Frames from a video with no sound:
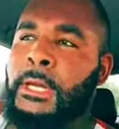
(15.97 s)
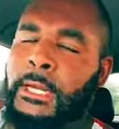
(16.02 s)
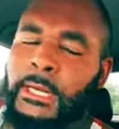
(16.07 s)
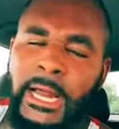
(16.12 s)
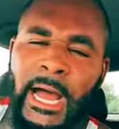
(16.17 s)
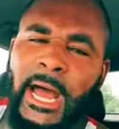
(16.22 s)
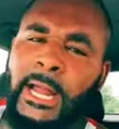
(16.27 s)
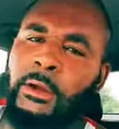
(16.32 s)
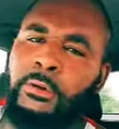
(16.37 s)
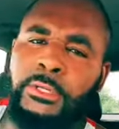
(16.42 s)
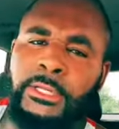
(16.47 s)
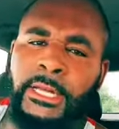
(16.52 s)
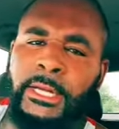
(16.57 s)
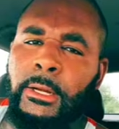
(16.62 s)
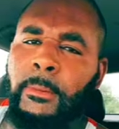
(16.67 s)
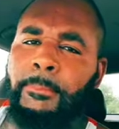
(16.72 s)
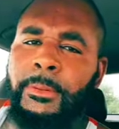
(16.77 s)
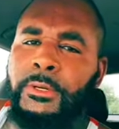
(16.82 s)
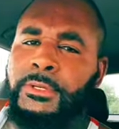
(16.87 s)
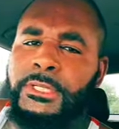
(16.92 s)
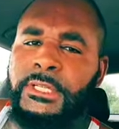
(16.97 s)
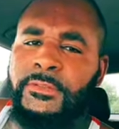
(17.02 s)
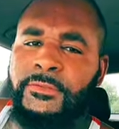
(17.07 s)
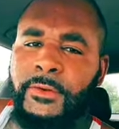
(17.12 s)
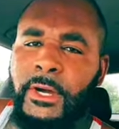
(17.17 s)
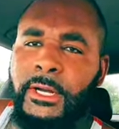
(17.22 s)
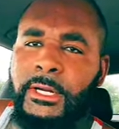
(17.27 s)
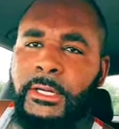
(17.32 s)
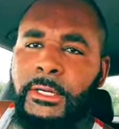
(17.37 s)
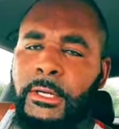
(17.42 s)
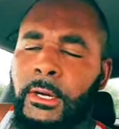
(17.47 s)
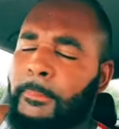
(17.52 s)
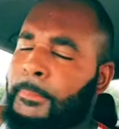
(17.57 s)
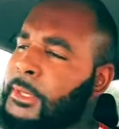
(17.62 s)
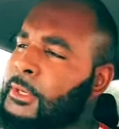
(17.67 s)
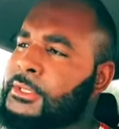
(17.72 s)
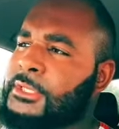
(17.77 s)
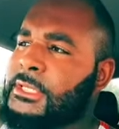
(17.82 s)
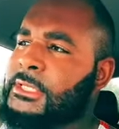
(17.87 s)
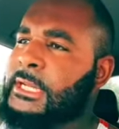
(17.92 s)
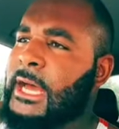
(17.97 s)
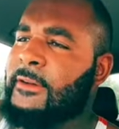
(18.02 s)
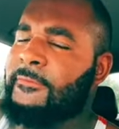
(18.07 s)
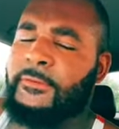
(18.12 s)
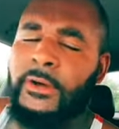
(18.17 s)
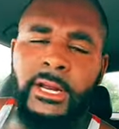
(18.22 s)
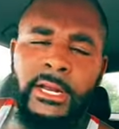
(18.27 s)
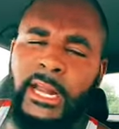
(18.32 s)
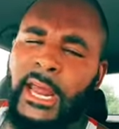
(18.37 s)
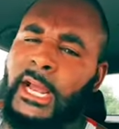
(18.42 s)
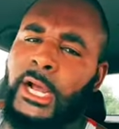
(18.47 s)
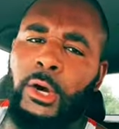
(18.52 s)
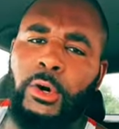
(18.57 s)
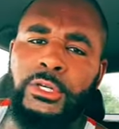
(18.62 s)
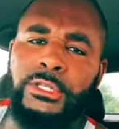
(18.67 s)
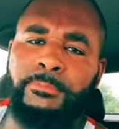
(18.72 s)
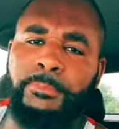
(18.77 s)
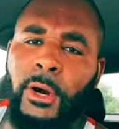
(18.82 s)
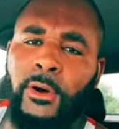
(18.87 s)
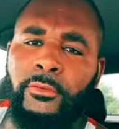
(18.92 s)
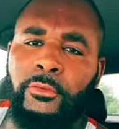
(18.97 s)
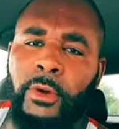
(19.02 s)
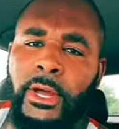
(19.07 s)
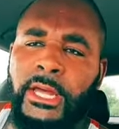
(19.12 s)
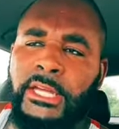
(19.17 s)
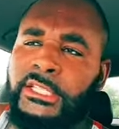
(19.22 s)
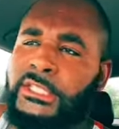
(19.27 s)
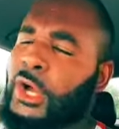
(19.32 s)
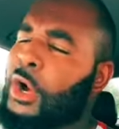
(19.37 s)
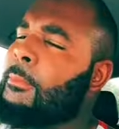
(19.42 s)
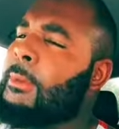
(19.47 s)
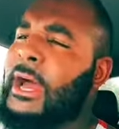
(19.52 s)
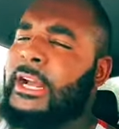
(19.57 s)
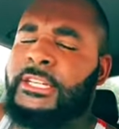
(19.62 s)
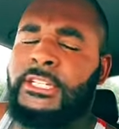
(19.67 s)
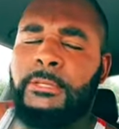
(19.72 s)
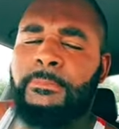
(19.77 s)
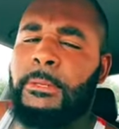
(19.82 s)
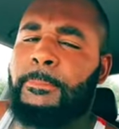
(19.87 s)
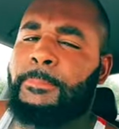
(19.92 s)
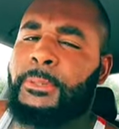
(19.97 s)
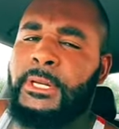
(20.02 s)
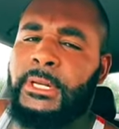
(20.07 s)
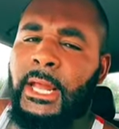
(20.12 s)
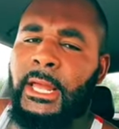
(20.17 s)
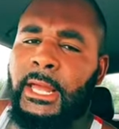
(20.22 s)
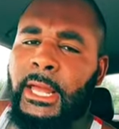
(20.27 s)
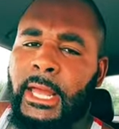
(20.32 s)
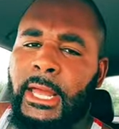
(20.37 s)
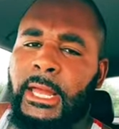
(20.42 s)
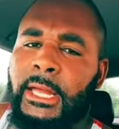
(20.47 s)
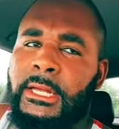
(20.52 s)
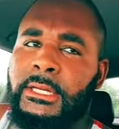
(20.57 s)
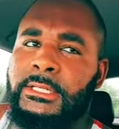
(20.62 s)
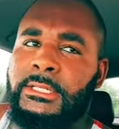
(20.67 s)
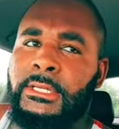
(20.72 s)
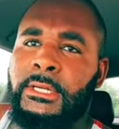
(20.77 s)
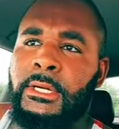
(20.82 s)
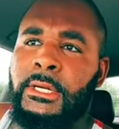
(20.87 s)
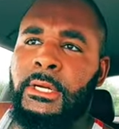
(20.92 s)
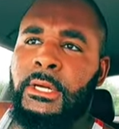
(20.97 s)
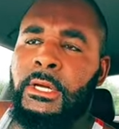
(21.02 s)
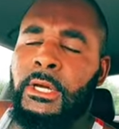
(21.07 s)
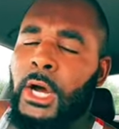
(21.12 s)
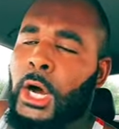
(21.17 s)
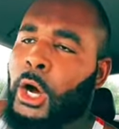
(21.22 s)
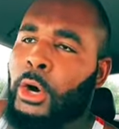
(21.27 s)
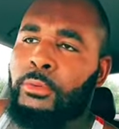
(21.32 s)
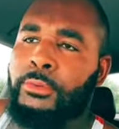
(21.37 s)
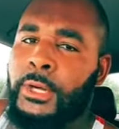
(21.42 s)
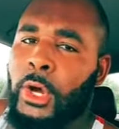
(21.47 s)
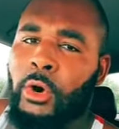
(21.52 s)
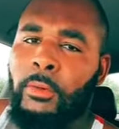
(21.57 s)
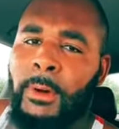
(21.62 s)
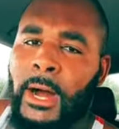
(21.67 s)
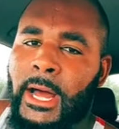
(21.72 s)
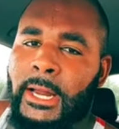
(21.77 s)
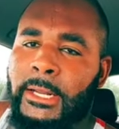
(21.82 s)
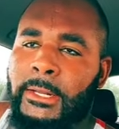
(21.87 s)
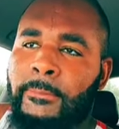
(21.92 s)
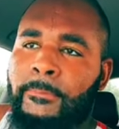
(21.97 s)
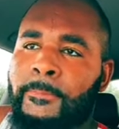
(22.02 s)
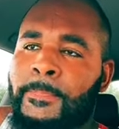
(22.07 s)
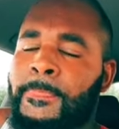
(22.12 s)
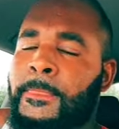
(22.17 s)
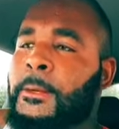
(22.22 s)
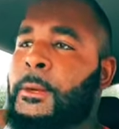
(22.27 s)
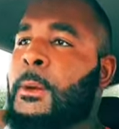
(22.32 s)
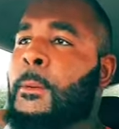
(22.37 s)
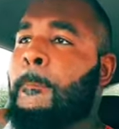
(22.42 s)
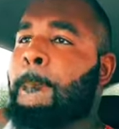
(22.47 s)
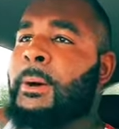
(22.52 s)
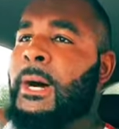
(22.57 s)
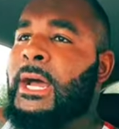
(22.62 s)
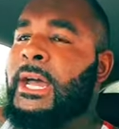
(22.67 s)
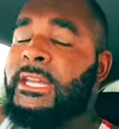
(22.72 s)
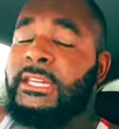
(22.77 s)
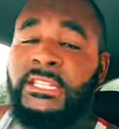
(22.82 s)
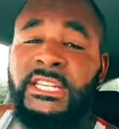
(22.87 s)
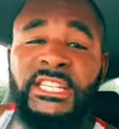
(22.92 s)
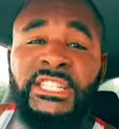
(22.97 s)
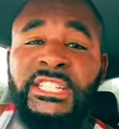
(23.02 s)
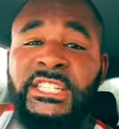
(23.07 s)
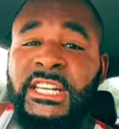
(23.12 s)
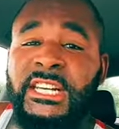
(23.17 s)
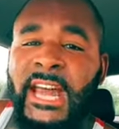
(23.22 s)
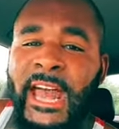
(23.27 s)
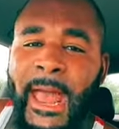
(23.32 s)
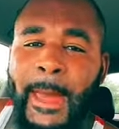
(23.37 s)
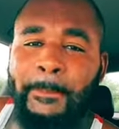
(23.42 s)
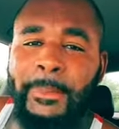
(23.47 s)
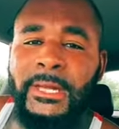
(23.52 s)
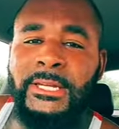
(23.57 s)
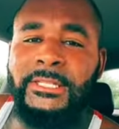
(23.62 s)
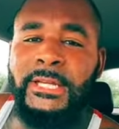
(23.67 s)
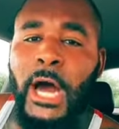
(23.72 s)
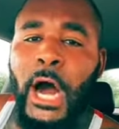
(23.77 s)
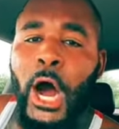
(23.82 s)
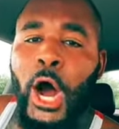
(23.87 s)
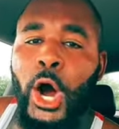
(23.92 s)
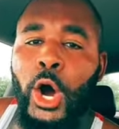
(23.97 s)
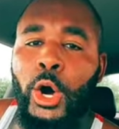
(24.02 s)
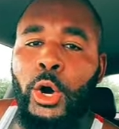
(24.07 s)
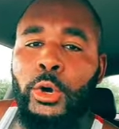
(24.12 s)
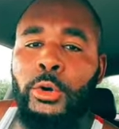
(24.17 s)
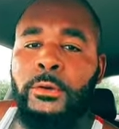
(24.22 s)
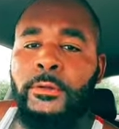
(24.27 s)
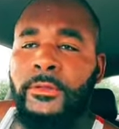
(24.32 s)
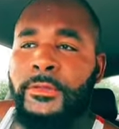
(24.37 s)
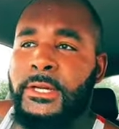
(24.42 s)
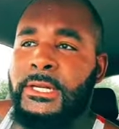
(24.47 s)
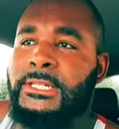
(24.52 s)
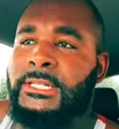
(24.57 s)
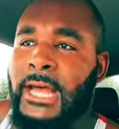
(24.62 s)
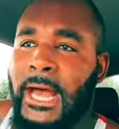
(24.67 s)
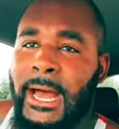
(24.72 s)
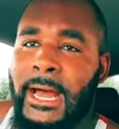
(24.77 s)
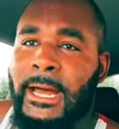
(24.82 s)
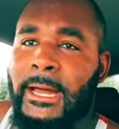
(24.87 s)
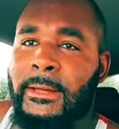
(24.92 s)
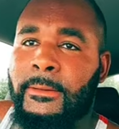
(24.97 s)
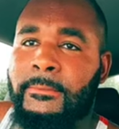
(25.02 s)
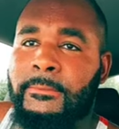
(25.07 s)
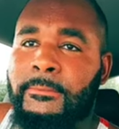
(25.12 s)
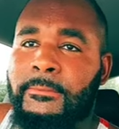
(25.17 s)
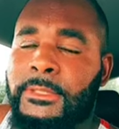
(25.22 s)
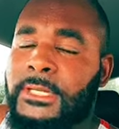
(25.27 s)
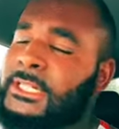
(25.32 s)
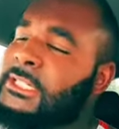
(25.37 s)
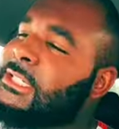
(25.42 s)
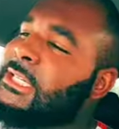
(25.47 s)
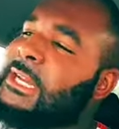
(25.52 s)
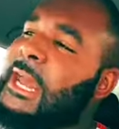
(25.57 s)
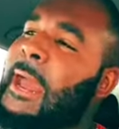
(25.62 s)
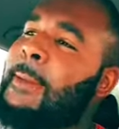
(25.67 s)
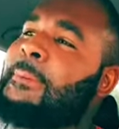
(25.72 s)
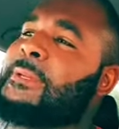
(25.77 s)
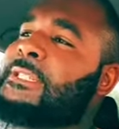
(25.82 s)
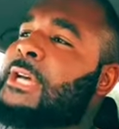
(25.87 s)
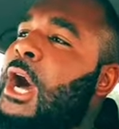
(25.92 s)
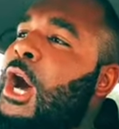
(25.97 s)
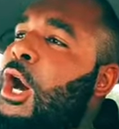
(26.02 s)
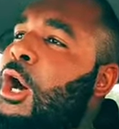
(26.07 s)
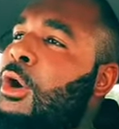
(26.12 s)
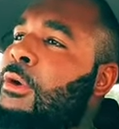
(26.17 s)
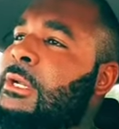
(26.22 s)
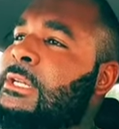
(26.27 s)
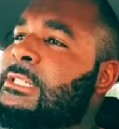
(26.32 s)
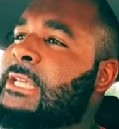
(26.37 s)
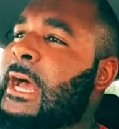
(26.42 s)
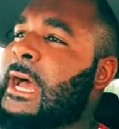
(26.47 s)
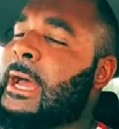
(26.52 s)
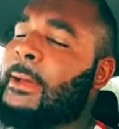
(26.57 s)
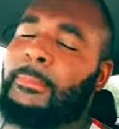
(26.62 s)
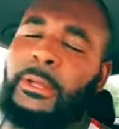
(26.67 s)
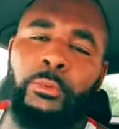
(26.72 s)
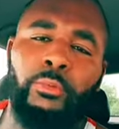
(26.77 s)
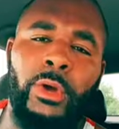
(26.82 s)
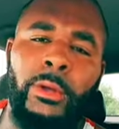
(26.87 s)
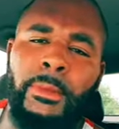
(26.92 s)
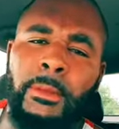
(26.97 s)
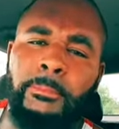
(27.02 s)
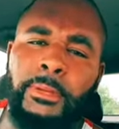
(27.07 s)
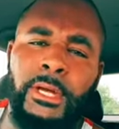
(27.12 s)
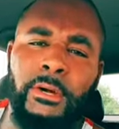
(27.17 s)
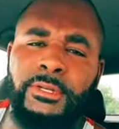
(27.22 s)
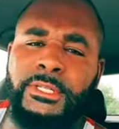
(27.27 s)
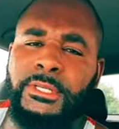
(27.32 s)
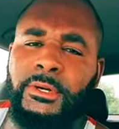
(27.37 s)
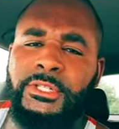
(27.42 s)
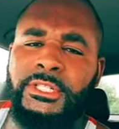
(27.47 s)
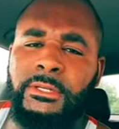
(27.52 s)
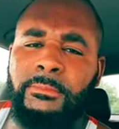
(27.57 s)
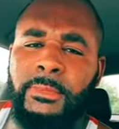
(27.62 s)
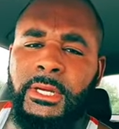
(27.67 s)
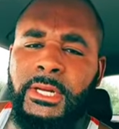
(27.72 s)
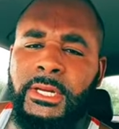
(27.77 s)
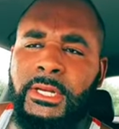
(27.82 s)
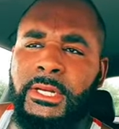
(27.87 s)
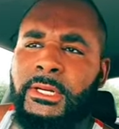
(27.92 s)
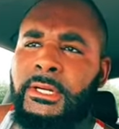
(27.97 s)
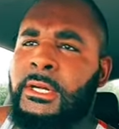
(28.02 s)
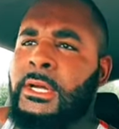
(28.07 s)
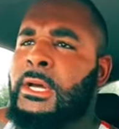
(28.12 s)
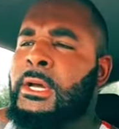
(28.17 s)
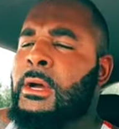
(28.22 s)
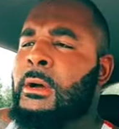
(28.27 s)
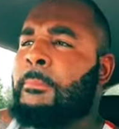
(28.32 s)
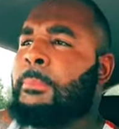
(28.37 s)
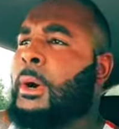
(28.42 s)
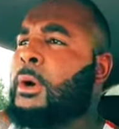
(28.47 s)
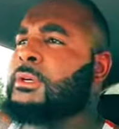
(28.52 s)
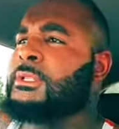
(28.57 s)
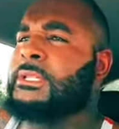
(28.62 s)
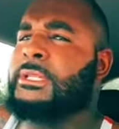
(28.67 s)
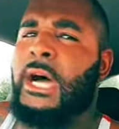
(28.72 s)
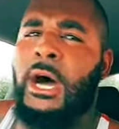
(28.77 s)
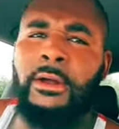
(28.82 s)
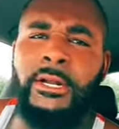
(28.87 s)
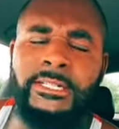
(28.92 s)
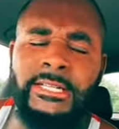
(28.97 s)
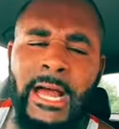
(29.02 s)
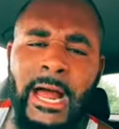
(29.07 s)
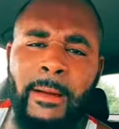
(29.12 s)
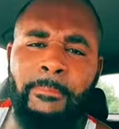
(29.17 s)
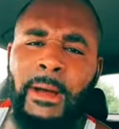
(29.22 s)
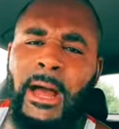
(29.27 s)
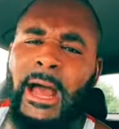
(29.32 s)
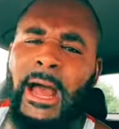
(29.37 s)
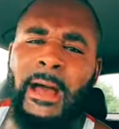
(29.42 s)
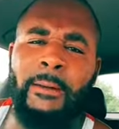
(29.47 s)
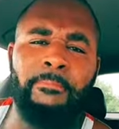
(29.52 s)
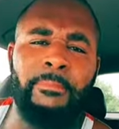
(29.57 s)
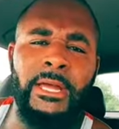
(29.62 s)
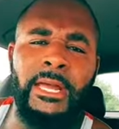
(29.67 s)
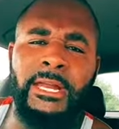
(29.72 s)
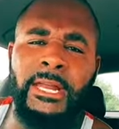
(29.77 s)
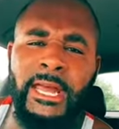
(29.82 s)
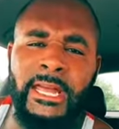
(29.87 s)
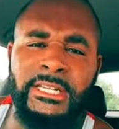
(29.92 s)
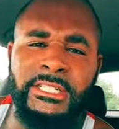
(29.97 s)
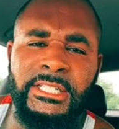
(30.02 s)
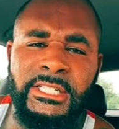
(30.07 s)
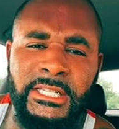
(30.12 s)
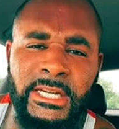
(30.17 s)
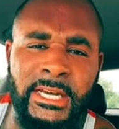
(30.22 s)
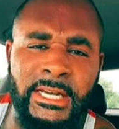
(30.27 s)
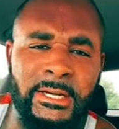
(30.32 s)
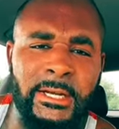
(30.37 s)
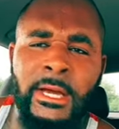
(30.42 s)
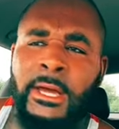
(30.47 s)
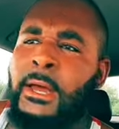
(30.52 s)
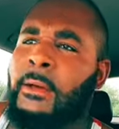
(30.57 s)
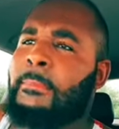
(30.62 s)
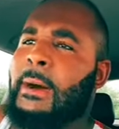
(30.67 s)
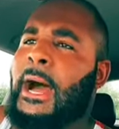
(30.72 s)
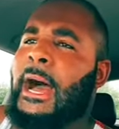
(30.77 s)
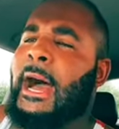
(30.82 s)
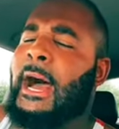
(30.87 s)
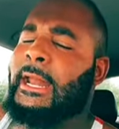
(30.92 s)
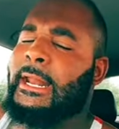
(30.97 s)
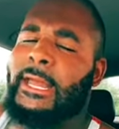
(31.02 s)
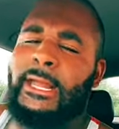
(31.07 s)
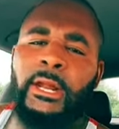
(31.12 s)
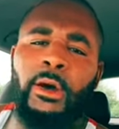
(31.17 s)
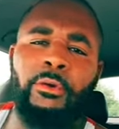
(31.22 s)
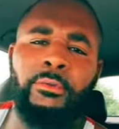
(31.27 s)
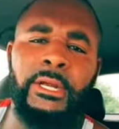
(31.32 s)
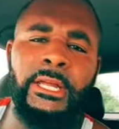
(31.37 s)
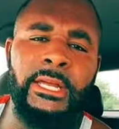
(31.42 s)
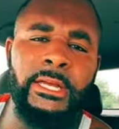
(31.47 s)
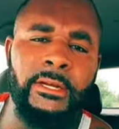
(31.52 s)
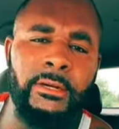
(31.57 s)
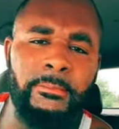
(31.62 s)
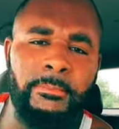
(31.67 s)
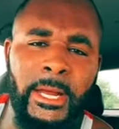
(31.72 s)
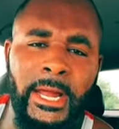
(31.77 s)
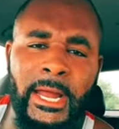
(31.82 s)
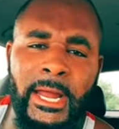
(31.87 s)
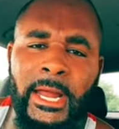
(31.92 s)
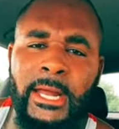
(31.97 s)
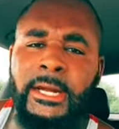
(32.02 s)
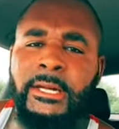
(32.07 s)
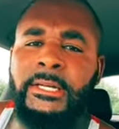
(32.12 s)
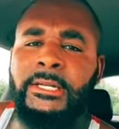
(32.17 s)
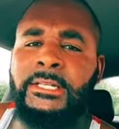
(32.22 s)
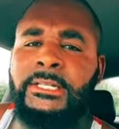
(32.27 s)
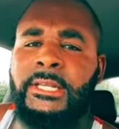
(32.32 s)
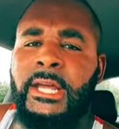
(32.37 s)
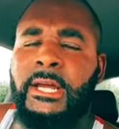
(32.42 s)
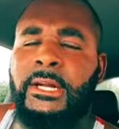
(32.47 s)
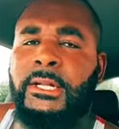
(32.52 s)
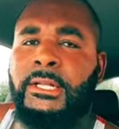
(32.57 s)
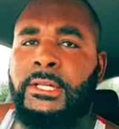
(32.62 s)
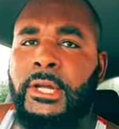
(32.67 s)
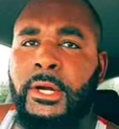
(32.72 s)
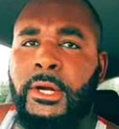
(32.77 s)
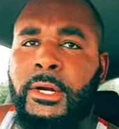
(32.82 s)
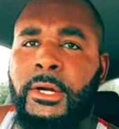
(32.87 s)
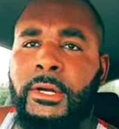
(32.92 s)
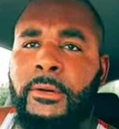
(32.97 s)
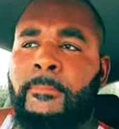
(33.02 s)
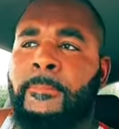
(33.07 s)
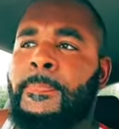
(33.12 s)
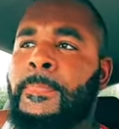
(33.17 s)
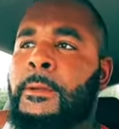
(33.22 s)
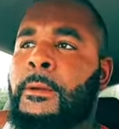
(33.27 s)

Now, I don't think abuse is funny. Abuse is not funny, and that goes both ways. Nobody should be putting their hands on nobody. But this shit happens all the time. This shit happens all the time, and women be on social media posting all the time about how men ain't shit, about how they don't need a man, and this, that, and the third.